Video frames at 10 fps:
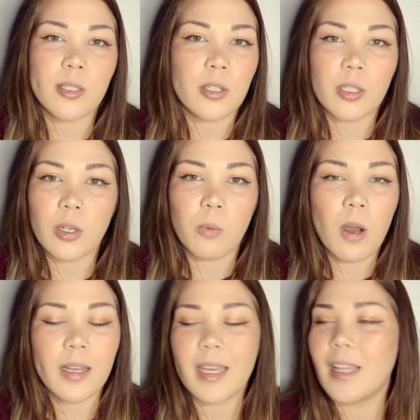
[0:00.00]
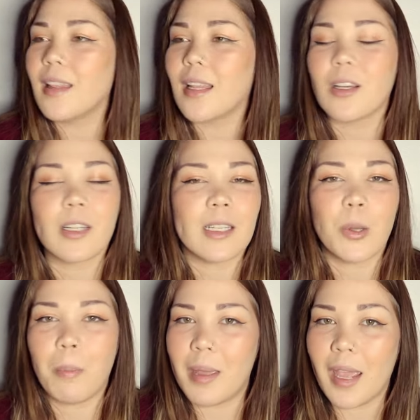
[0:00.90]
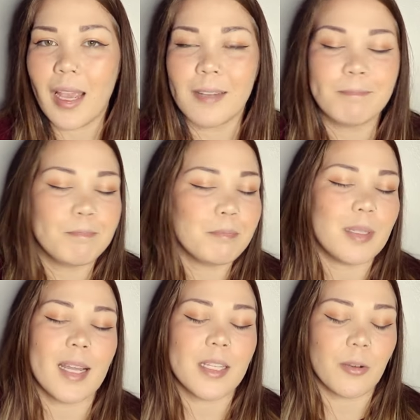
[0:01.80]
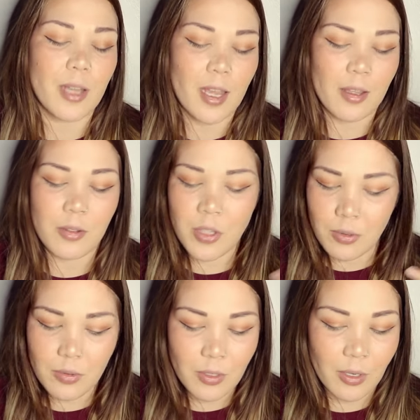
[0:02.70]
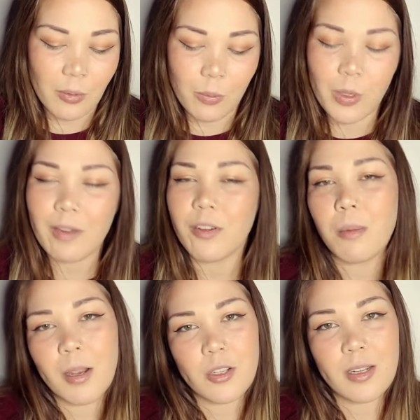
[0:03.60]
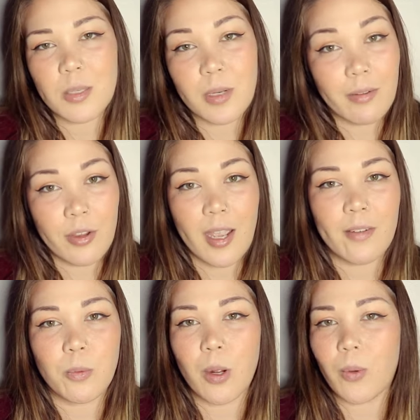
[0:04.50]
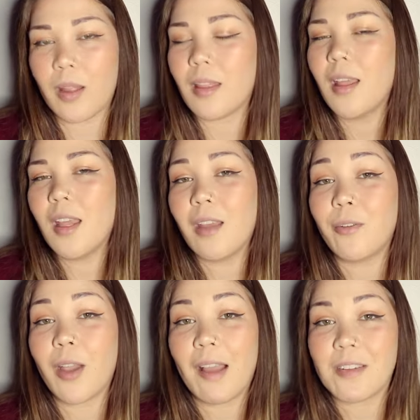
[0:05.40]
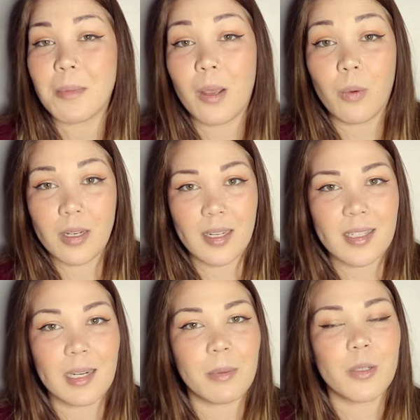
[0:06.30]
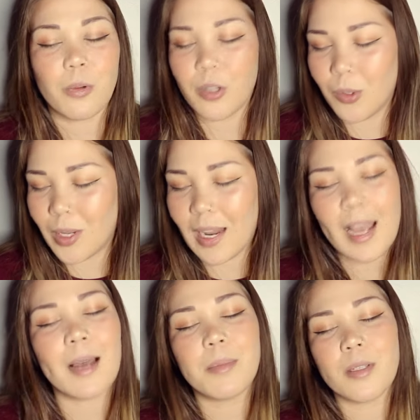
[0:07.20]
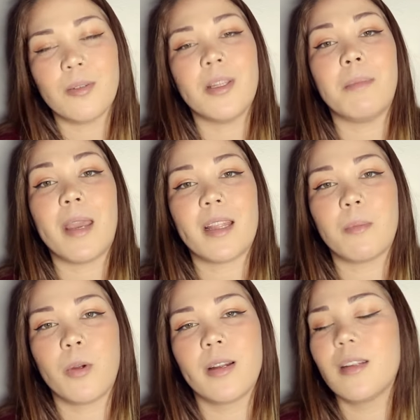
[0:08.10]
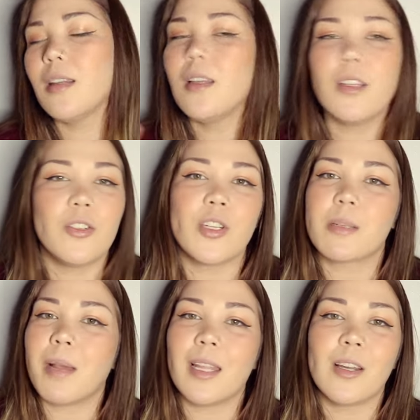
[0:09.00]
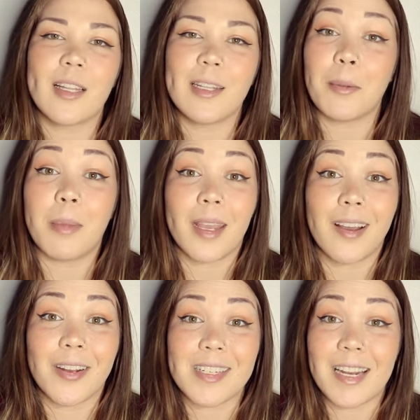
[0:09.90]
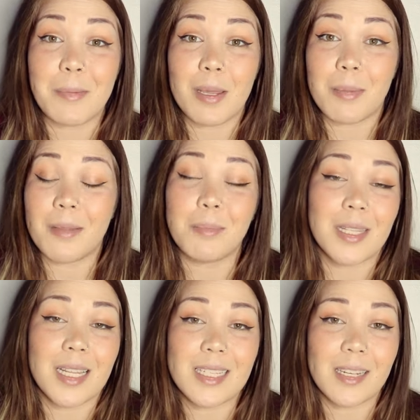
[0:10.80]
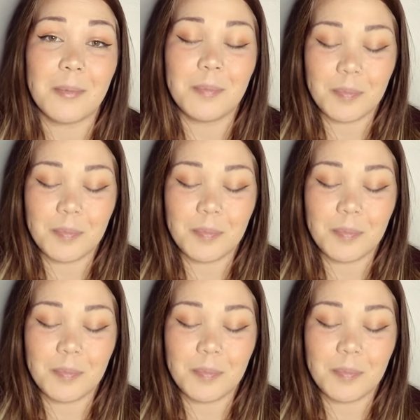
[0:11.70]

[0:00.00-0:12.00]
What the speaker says: look a little wonky, they look a little big. But that's okay. You know, whatever your budget is, whatever you have to work with, if you have to make one size diapers work, you can absolutely make them work. Just might look a little big on a tiny baby, but that's it.